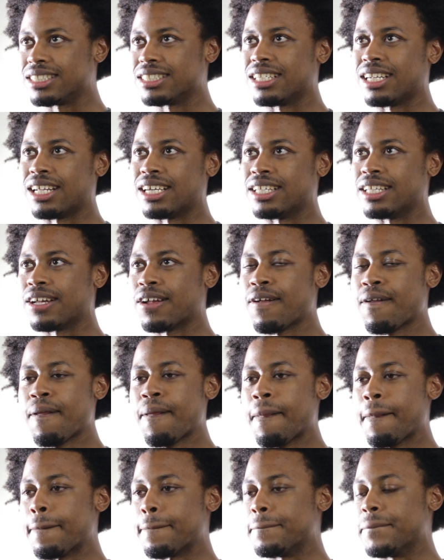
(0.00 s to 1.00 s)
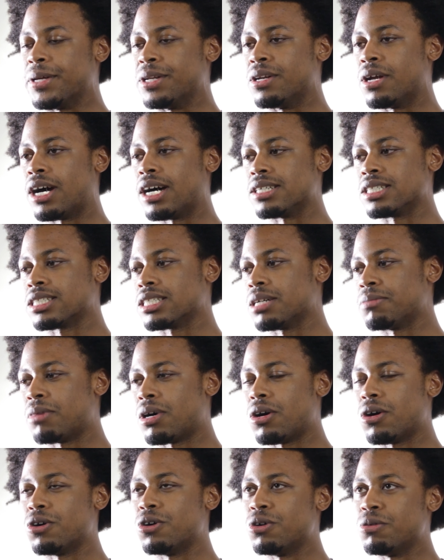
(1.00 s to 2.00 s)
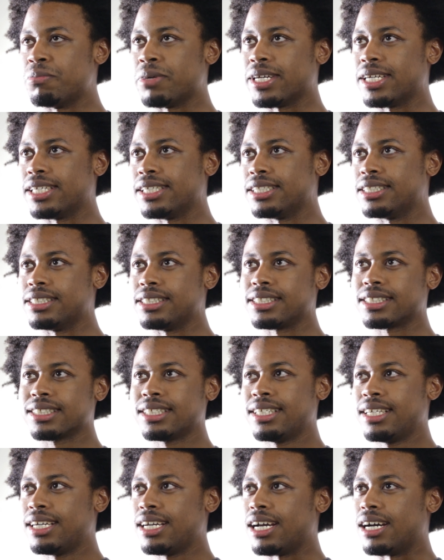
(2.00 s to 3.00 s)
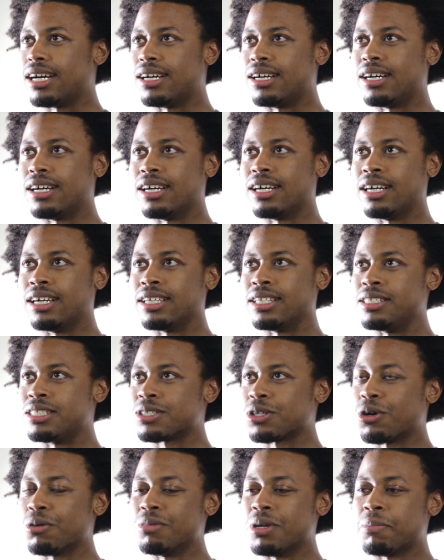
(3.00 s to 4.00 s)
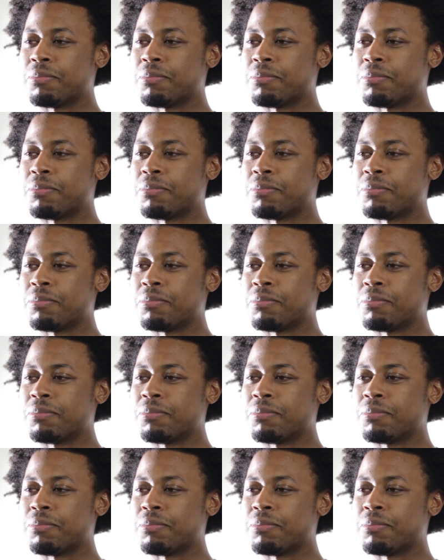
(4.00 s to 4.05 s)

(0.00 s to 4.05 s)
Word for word: And like, you know, I sell my old pairs. Uh, he sold me a